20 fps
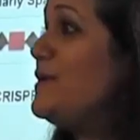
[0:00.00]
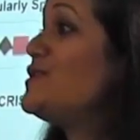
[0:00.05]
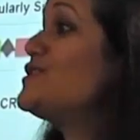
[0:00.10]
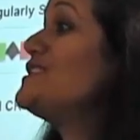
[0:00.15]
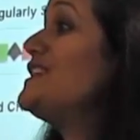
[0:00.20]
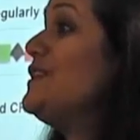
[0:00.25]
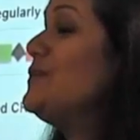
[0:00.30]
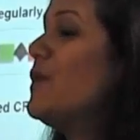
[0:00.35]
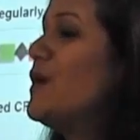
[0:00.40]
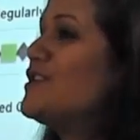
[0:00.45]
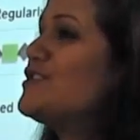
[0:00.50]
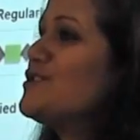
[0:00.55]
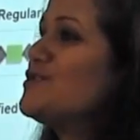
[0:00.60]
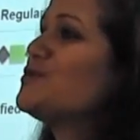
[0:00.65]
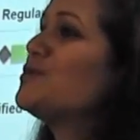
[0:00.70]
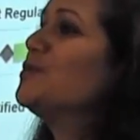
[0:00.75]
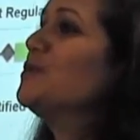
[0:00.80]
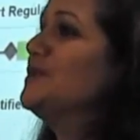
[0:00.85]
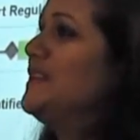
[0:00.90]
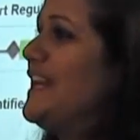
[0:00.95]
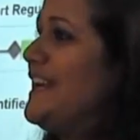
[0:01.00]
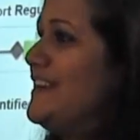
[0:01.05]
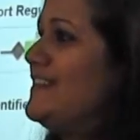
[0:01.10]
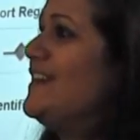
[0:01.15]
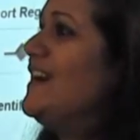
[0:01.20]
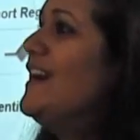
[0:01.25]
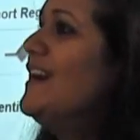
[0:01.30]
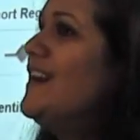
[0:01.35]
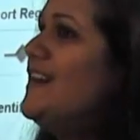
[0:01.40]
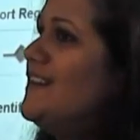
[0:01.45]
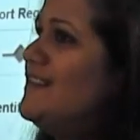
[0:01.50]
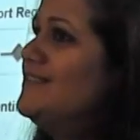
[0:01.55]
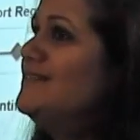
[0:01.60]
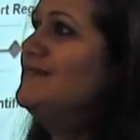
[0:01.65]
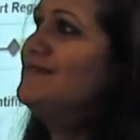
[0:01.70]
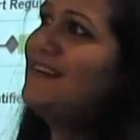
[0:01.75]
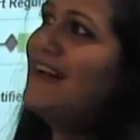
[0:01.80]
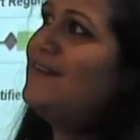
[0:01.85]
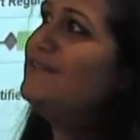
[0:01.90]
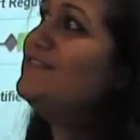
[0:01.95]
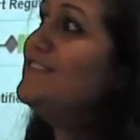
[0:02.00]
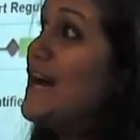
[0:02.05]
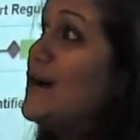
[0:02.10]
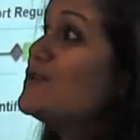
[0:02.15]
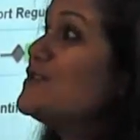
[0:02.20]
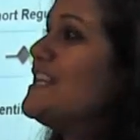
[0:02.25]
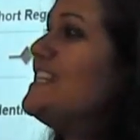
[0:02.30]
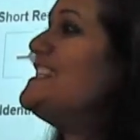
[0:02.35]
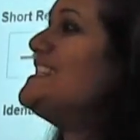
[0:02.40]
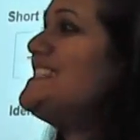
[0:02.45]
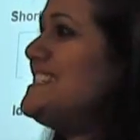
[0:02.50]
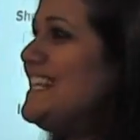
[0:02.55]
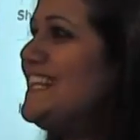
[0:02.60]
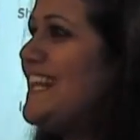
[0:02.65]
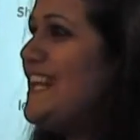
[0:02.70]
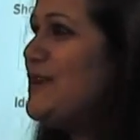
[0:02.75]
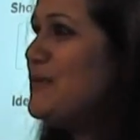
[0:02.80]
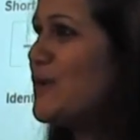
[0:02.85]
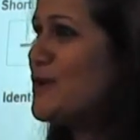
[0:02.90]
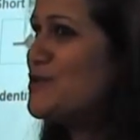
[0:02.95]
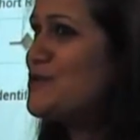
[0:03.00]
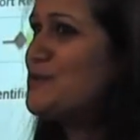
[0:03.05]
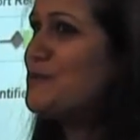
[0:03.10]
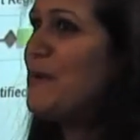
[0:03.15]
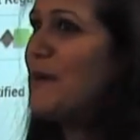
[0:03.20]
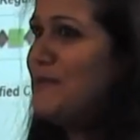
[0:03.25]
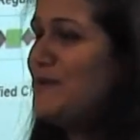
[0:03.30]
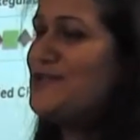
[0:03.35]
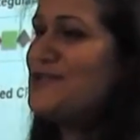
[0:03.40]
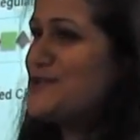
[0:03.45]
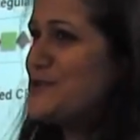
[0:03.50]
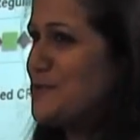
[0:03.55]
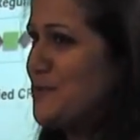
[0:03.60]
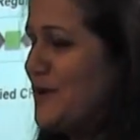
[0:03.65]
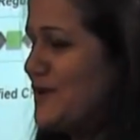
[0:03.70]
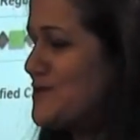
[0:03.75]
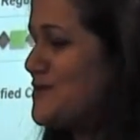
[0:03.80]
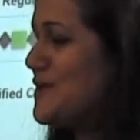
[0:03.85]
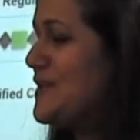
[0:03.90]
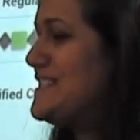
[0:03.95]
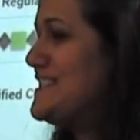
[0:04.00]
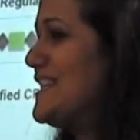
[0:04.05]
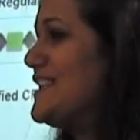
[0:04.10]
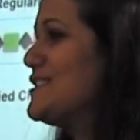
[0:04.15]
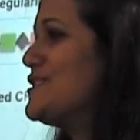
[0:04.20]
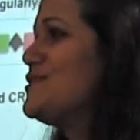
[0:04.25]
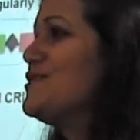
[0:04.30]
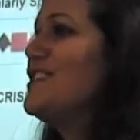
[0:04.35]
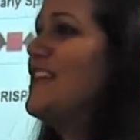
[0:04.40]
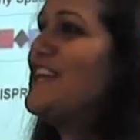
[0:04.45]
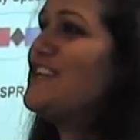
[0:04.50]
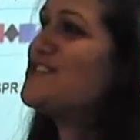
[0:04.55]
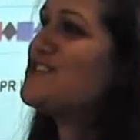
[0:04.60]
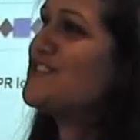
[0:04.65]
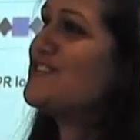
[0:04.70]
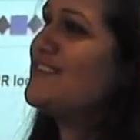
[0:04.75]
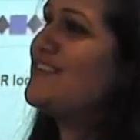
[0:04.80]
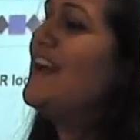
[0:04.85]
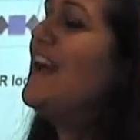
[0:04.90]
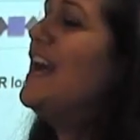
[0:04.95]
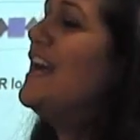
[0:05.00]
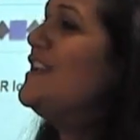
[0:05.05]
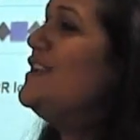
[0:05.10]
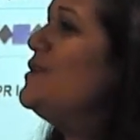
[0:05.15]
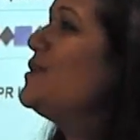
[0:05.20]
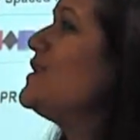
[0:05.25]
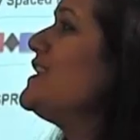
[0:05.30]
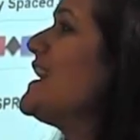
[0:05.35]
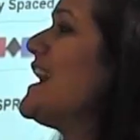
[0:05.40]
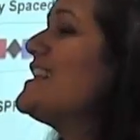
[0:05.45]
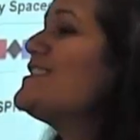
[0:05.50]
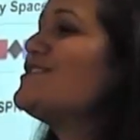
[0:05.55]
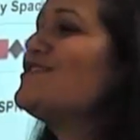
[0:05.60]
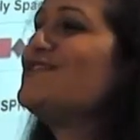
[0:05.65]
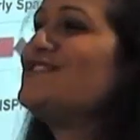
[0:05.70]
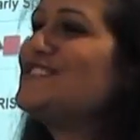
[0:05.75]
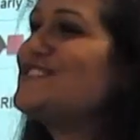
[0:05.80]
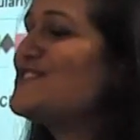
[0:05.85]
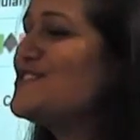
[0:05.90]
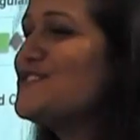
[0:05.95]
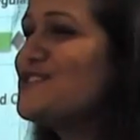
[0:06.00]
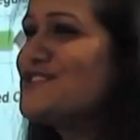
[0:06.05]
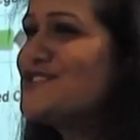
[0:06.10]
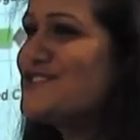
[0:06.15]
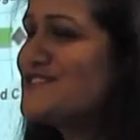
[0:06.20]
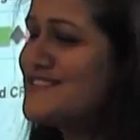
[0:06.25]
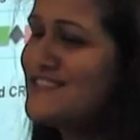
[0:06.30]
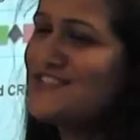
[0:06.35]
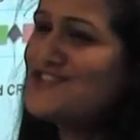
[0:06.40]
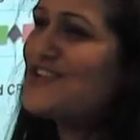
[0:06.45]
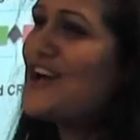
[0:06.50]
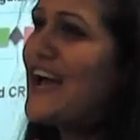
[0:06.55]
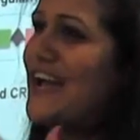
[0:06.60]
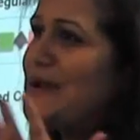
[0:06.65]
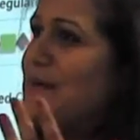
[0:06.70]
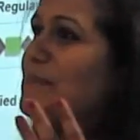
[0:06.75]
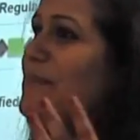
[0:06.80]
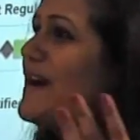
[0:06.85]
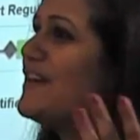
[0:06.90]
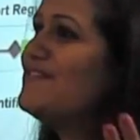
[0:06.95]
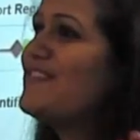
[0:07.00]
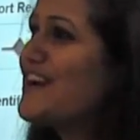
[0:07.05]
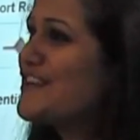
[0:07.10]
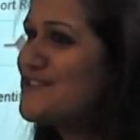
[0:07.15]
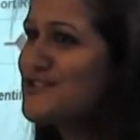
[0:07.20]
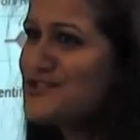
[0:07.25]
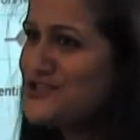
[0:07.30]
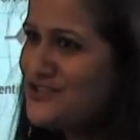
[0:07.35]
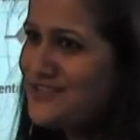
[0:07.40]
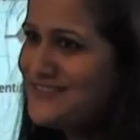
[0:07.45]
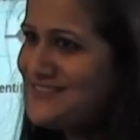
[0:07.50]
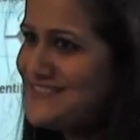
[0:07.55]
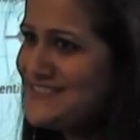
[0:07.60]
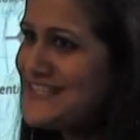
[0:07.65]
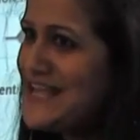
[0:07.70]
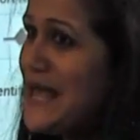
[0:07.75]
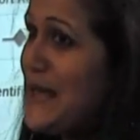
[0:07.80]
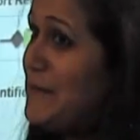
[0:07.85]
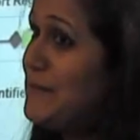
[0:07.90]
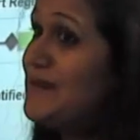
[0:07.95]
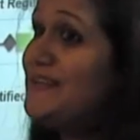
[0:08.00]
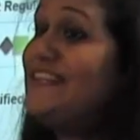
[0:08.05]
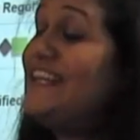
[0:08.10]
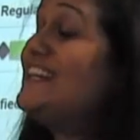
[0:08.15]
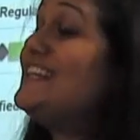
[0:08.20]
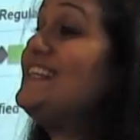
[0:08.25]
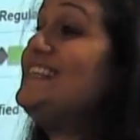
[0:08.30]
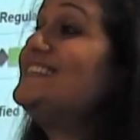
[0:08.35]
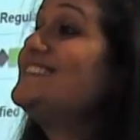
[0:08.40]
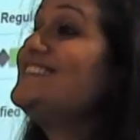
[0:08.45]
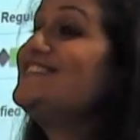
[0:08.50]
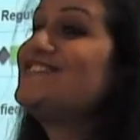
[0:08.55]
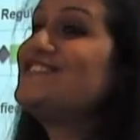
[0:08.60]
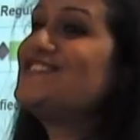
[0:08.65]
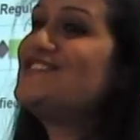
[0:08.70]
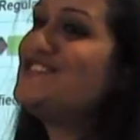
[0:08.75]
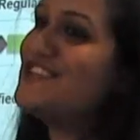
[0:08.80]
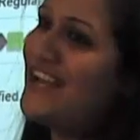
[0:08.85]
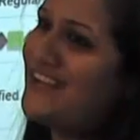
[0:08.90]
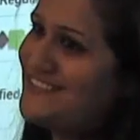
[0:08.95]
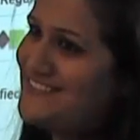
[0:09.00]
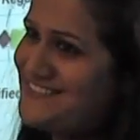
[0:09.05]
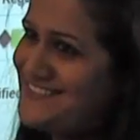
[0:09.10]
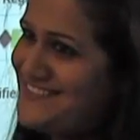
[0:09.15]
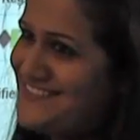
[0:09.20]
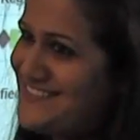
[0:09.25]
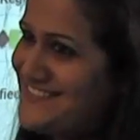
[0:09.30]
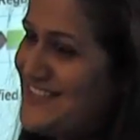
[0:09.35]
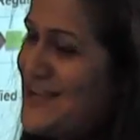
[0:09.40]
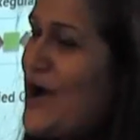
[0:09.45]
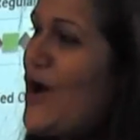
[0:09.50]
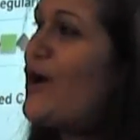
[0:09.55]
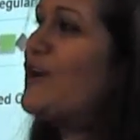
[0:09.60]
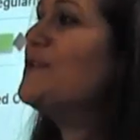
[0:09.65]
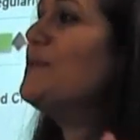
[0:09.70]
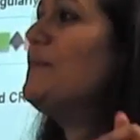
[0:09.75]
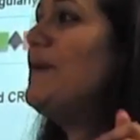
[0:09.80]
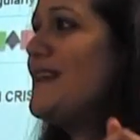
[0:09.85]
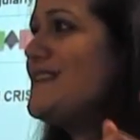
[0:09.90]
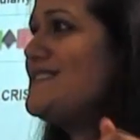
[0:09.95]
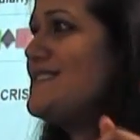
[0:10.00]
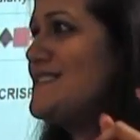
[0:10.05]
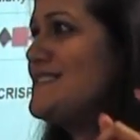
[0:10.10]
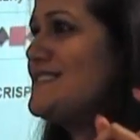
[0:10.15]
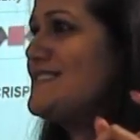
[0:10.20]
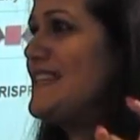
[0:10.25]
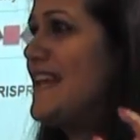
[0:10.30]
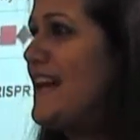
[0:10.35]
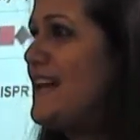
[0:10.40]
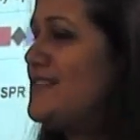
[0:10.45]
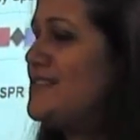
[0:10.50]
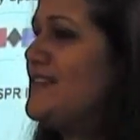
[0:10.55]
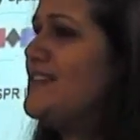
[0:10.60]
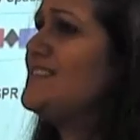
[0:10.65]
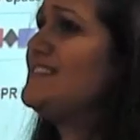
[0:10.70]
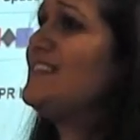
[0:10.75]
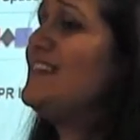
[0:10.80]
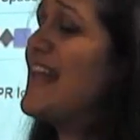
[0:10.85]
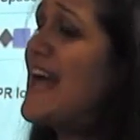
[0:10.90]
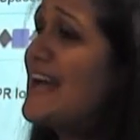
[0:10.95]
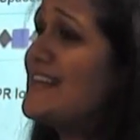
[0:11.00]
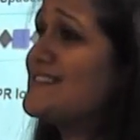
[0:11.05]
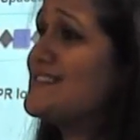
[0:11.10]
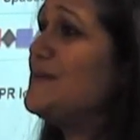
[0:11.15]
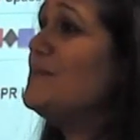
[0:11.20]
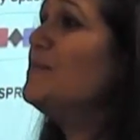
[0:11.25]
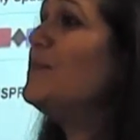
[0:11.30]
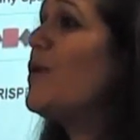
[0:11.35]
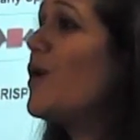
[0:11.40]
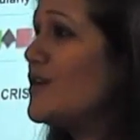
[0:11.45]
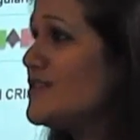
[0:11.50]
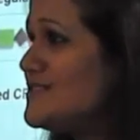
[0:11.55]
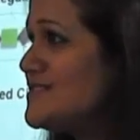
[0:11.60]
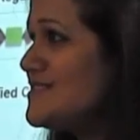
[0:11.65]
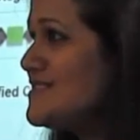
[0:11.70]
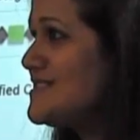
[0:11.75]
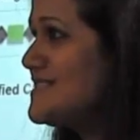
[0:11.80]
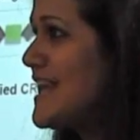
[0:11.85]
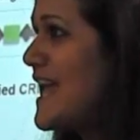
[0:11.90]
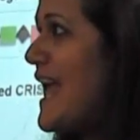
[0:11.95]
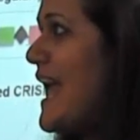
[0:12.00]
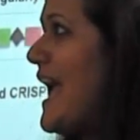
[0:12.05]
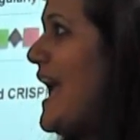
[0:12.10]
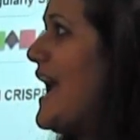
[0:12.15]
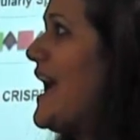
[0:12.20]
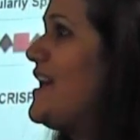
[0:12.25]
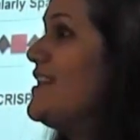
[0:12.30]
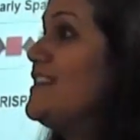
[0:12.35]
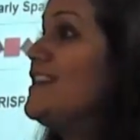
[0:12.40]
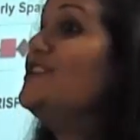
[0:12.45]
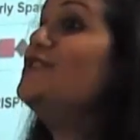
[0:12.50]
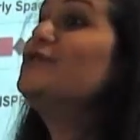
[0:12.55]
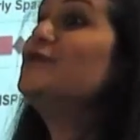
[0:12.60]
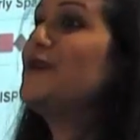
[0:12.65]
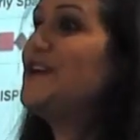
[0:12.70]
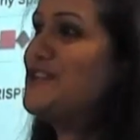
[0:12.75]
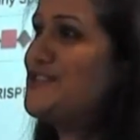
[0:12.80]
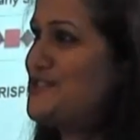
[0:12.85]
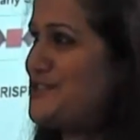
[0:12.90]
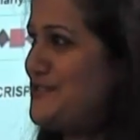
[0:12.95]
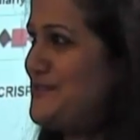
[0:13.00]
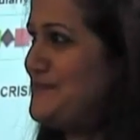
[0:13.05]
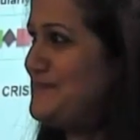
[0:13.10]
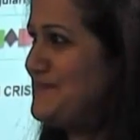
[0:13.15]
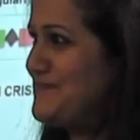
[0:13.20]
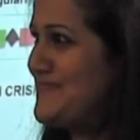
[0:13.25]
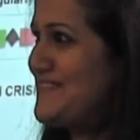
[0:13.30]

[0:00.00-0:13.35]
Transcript: because he wanted to like Without any delay, he wanted to publish his work, so he sent it to Nature, Nucleic Acid Research, such high impact factor journals, but they clearly rejected it on the basis that it lacks importance and innovation.